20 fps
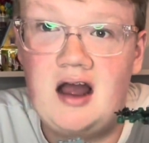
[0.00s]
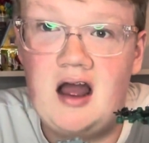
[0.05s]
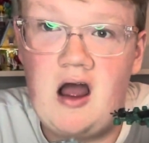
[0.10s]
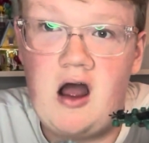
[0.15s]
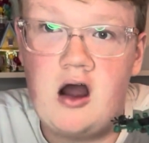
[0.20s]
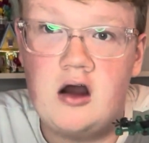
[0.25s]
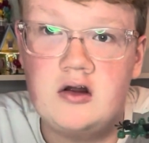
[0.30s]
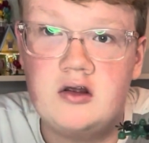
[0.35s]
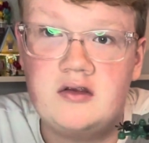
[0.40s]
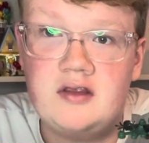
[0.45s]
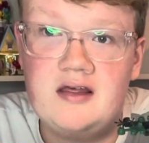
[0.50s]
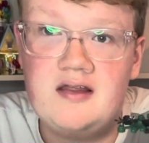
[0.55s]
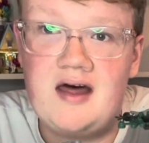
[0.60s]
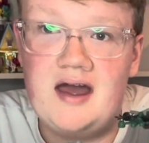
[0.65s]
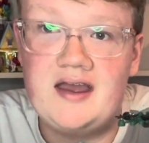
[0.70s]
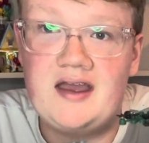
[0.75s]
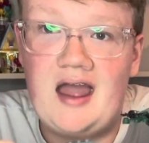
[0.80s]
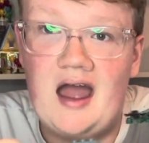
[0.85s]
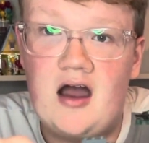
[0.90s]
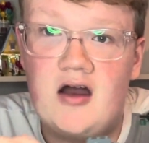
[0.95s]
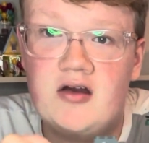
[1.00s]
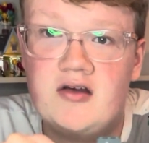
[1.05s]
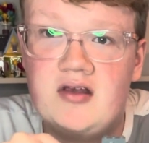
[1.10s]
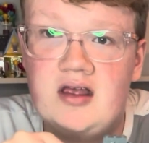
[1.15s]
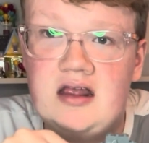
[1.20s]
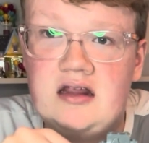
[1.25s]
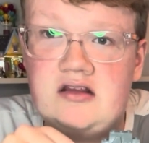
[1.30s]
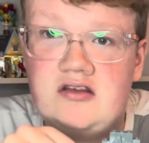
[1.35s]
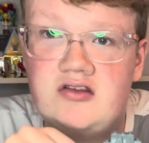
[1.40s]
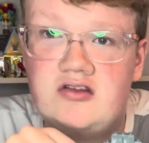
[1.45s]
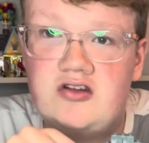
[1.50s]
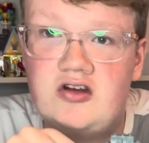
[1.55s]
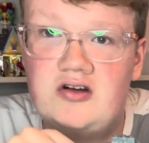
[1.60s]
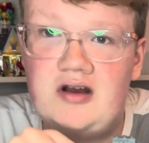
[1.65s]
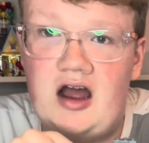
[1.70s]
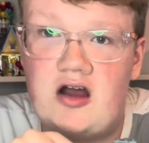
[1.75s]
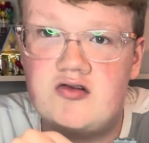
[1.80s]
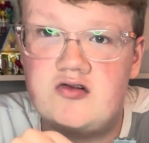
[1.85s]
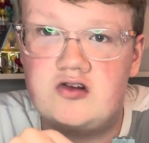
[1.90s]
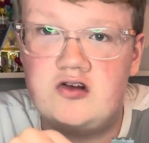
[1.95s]
honestly like how it's turned
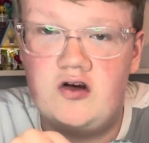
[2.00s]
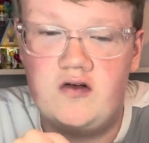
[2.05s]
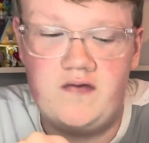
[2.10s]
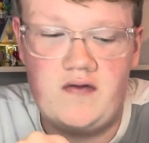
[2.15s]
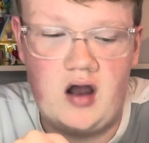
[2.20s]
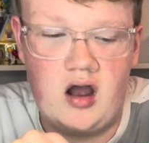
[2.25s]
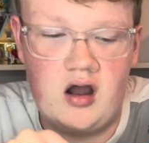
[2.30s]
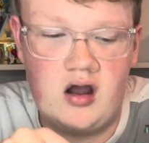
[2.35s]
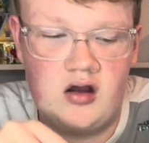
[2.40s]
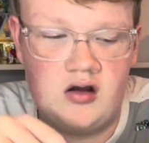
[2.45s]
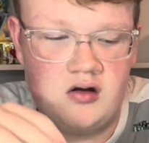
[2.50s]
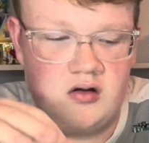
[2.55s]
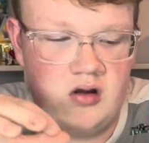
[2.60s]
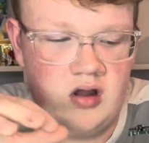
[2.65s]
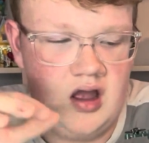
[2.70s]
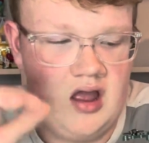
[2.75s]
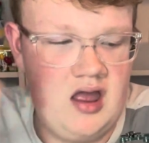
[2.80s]
out so far.